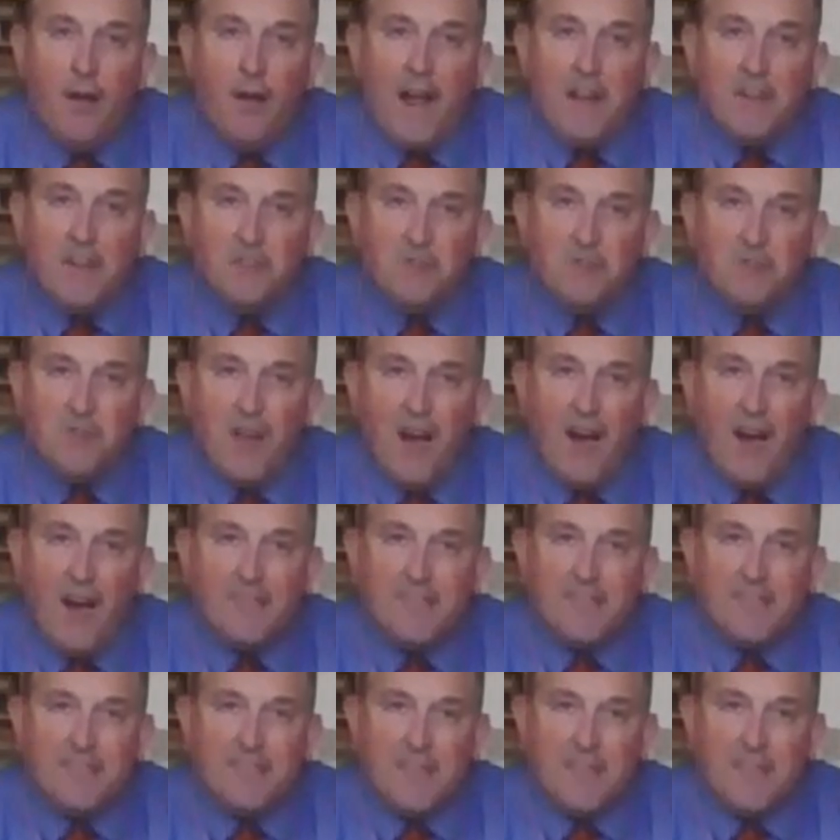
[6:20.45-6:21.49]
I do not
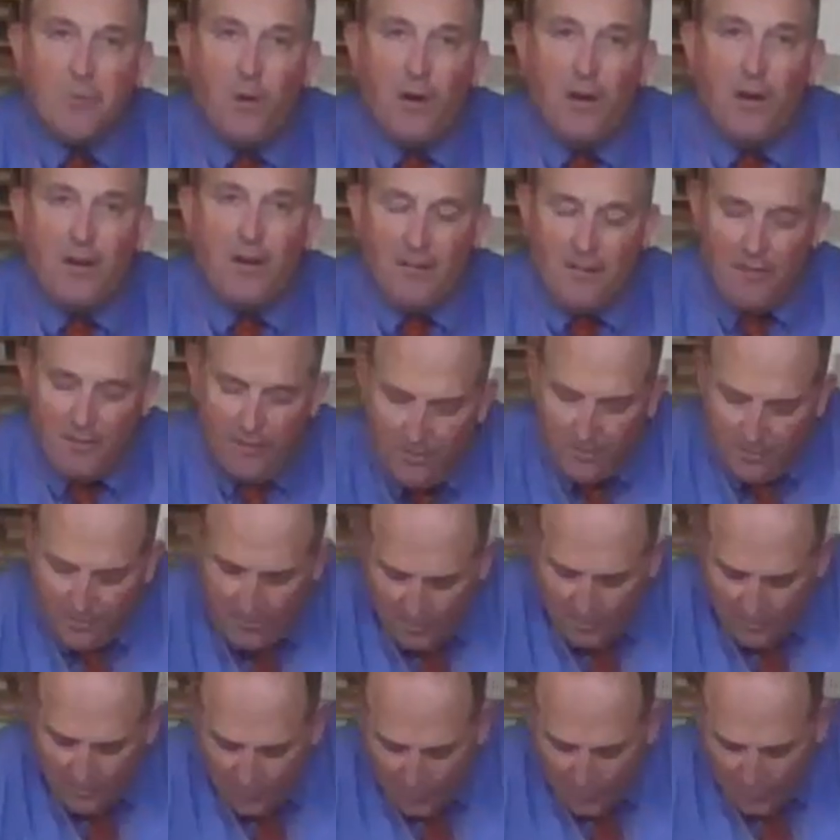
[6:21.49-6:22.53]
see one.
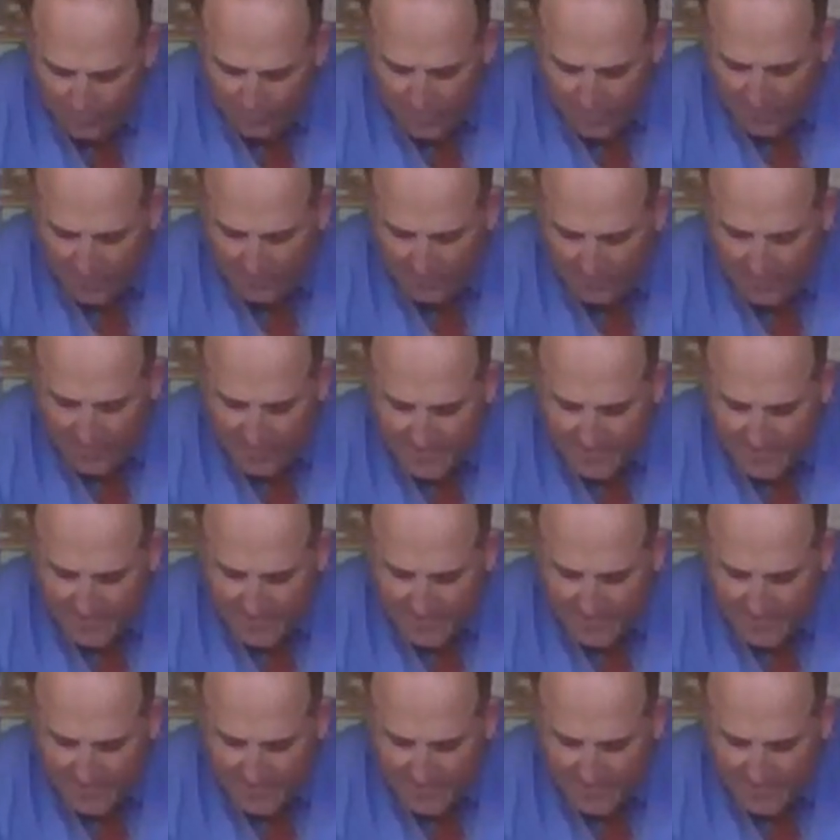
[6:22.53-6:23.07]
The voltmeter